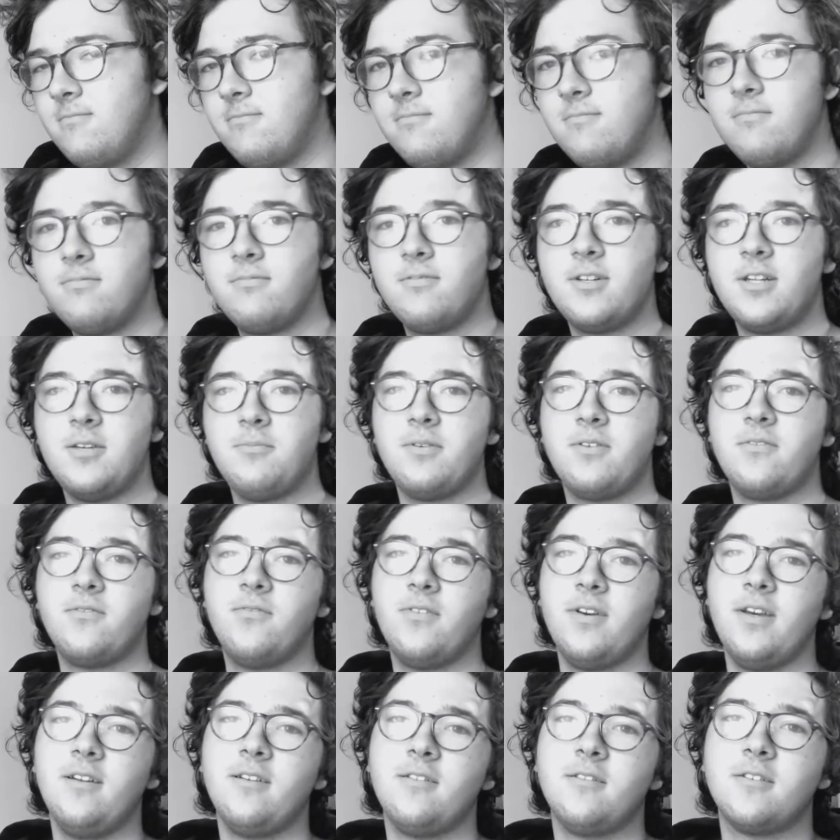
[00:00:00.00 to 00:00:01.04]
pretty big
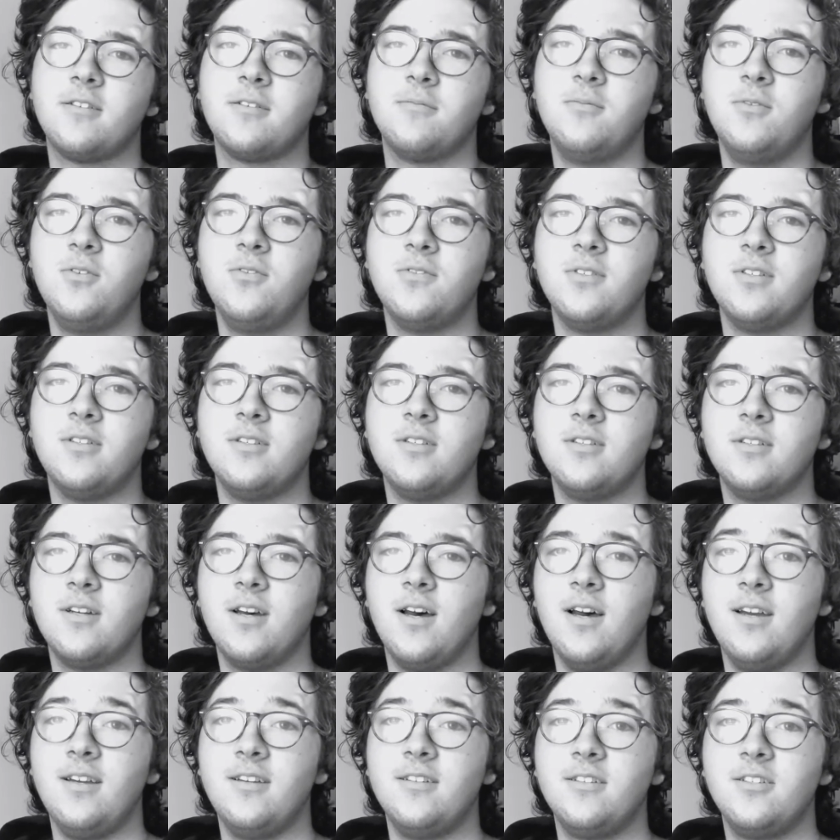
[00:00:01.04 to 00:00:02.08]
fan of this movie.
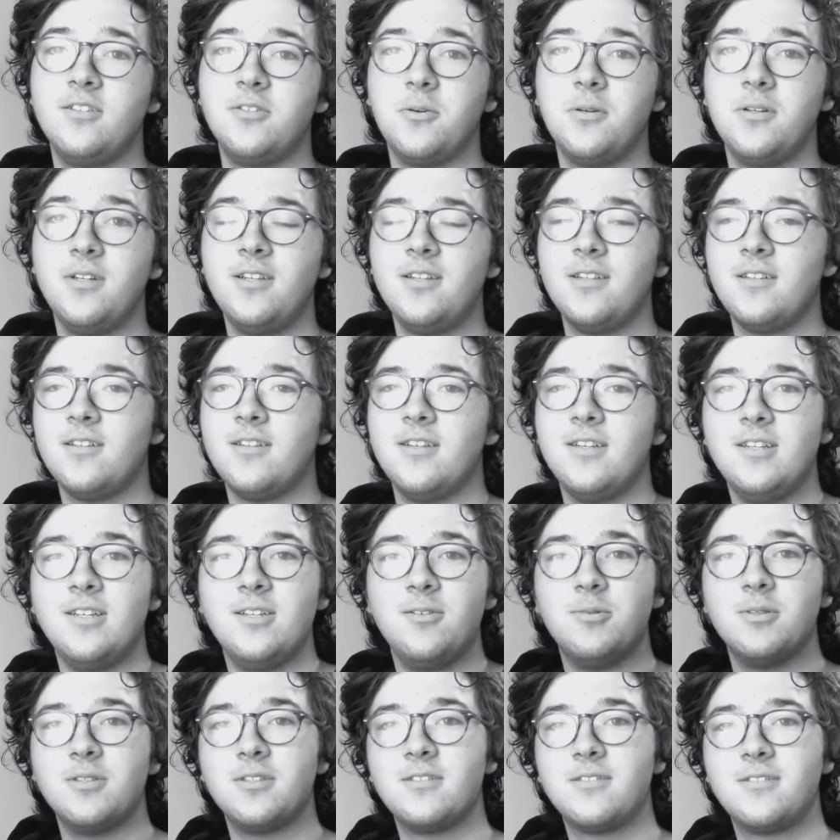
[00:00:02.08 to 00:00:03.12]
I enjoyed it. It
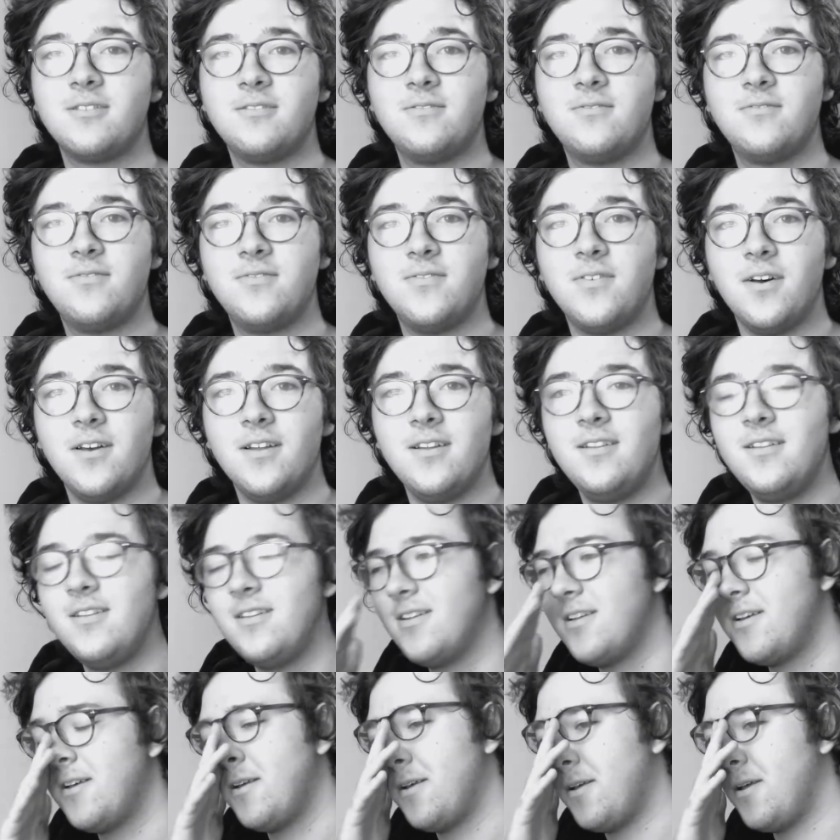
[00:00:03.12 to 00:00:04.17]
was fun.
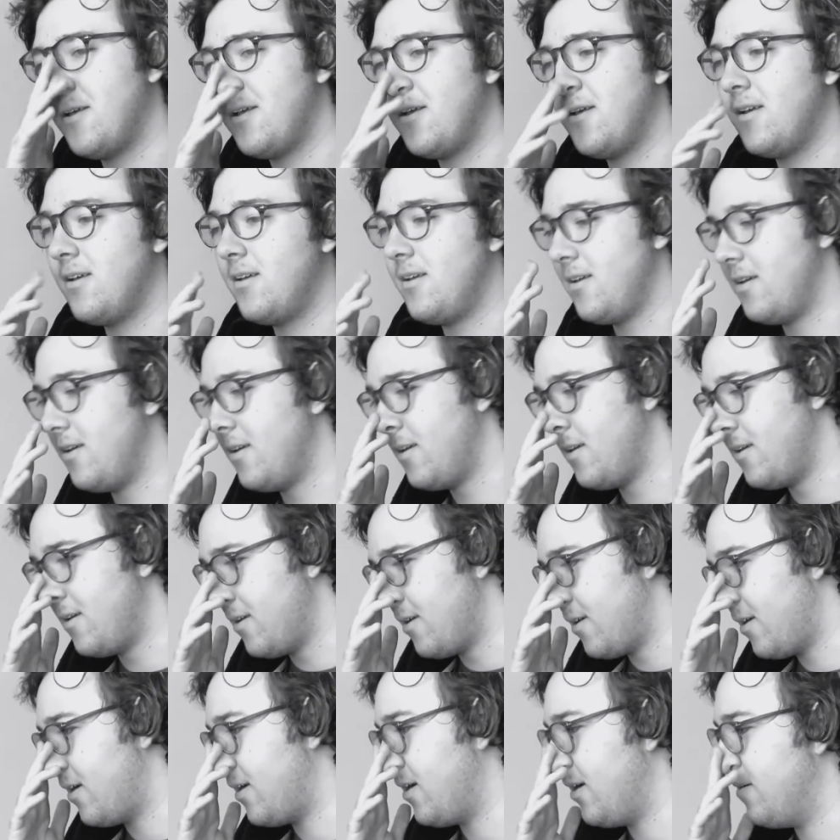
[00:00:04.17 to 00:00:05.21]

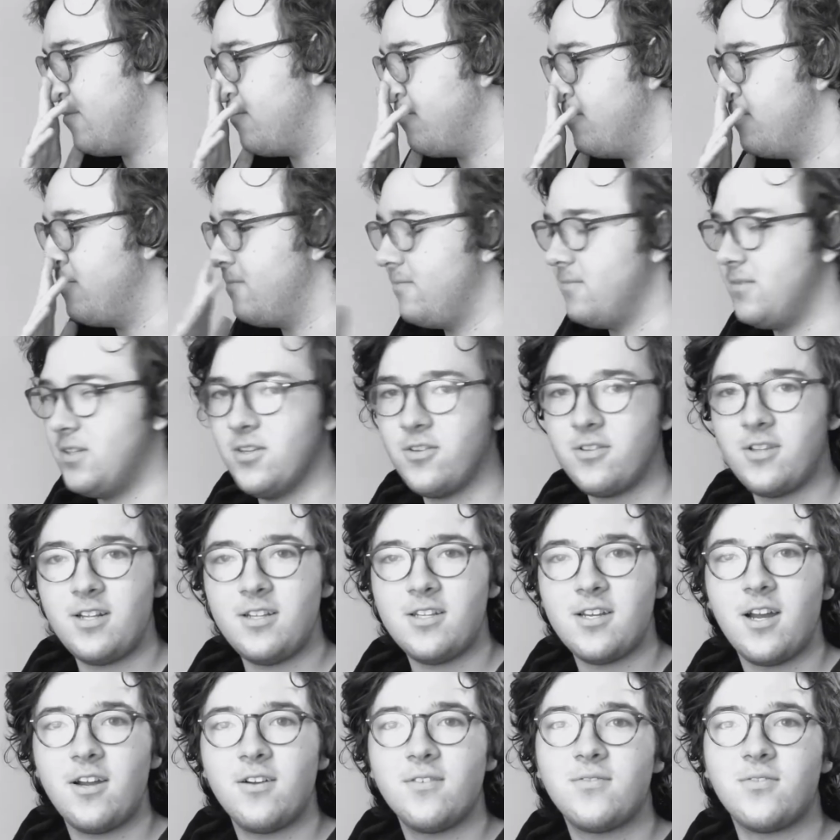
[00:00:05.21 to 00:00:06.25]
During the
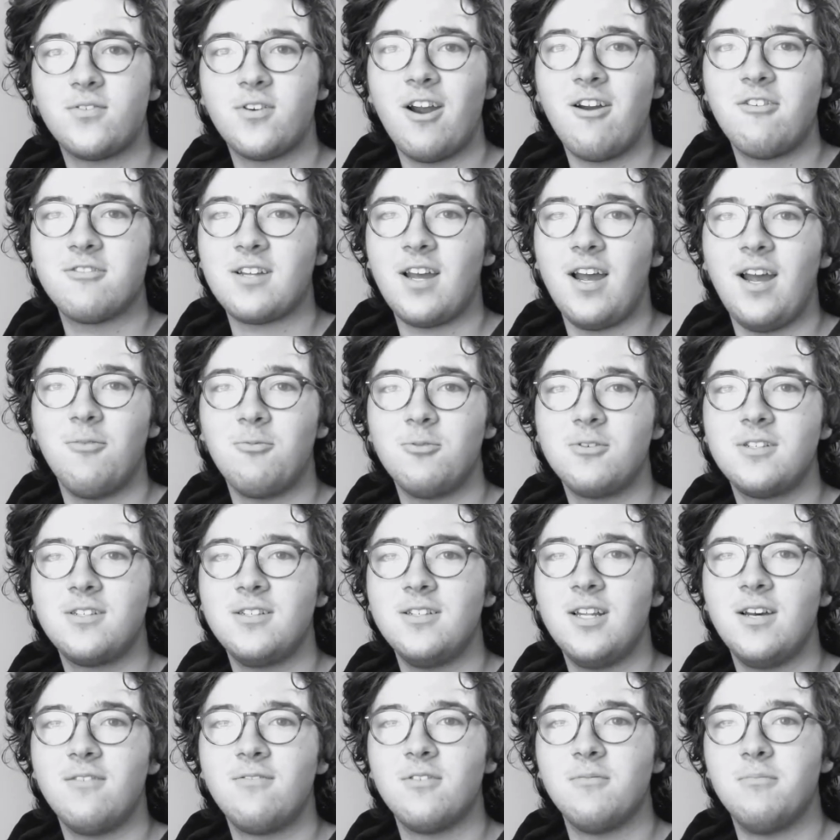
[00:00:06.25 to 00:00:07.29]
entire 4 hours, I was
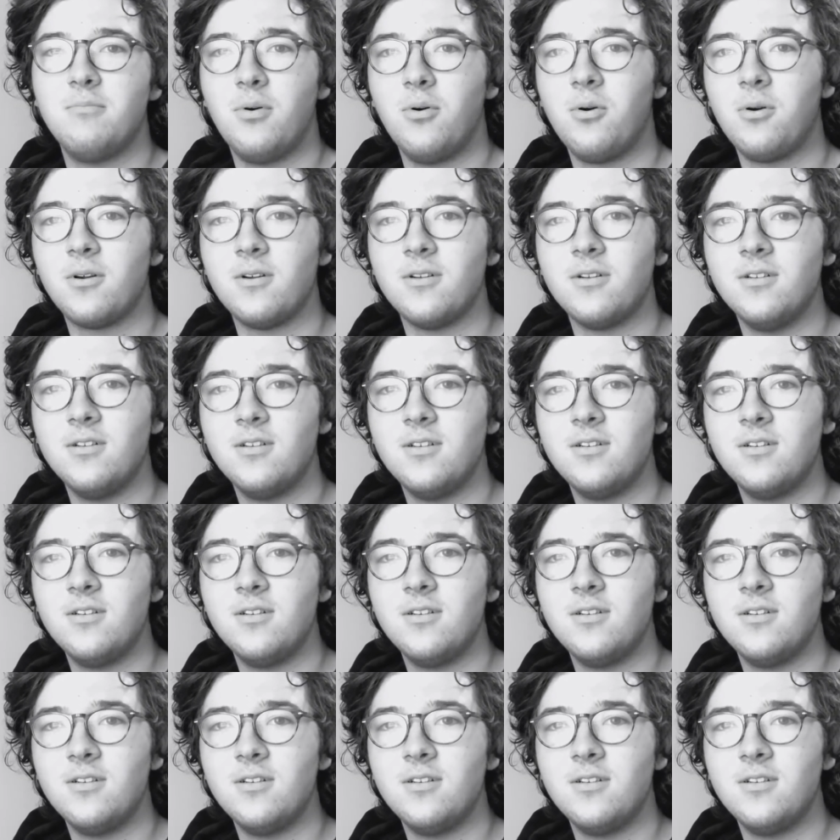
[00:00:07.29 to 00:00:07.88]
never bored,